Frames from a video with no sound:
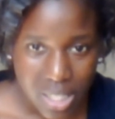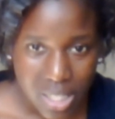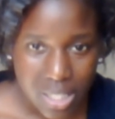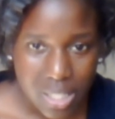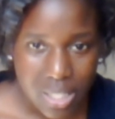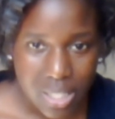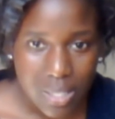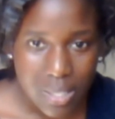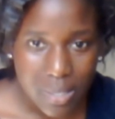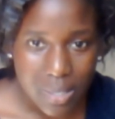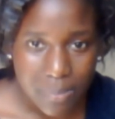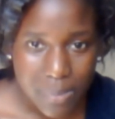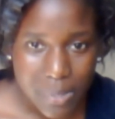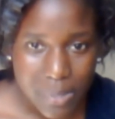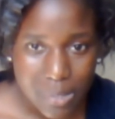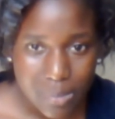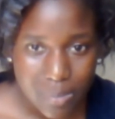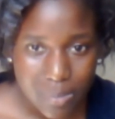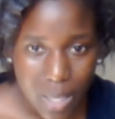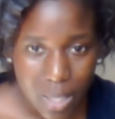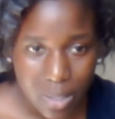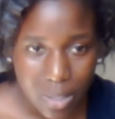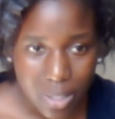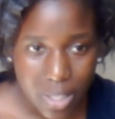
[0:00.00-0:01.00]
keep
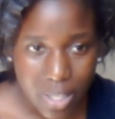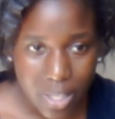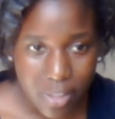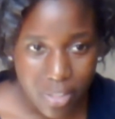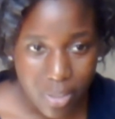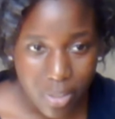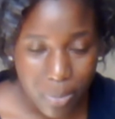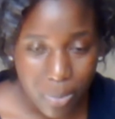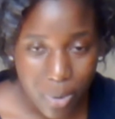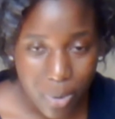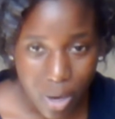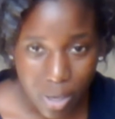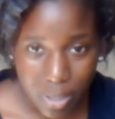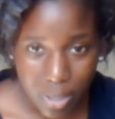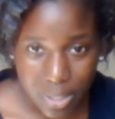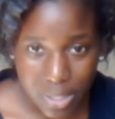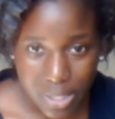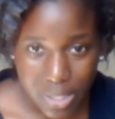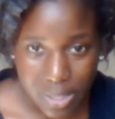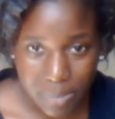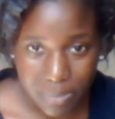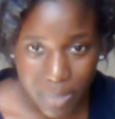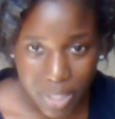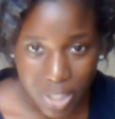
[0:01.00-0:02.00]
smelling the
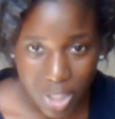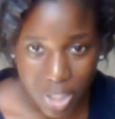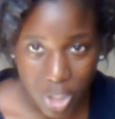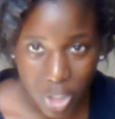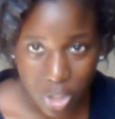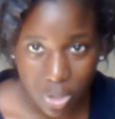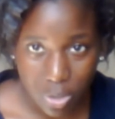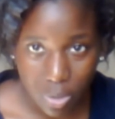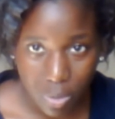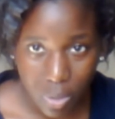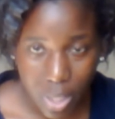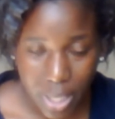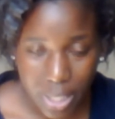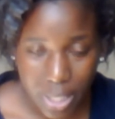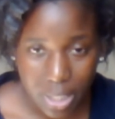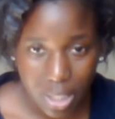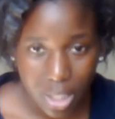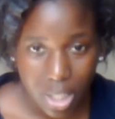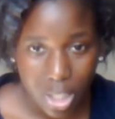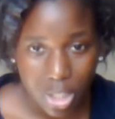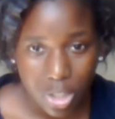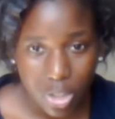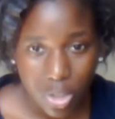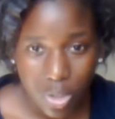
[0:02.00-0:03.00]
product to make sure you like it.